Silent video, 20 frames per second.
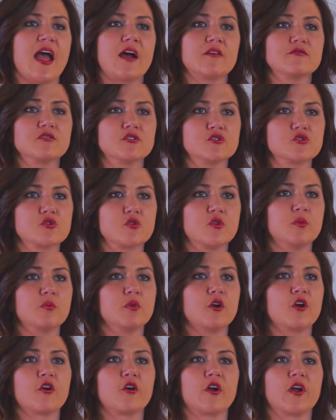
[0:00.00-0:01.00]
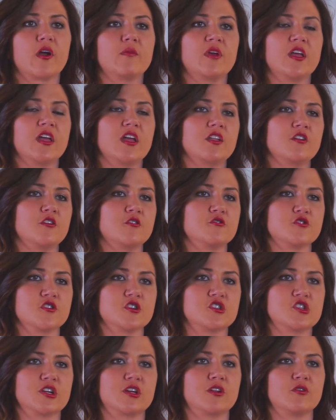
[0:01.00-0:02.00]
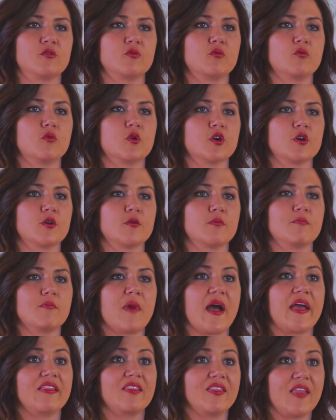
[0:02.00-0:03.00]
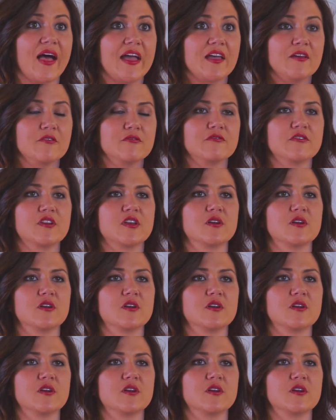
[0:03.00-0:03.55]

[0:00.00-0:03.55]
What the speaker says: after-school programming, and nutrition were my life.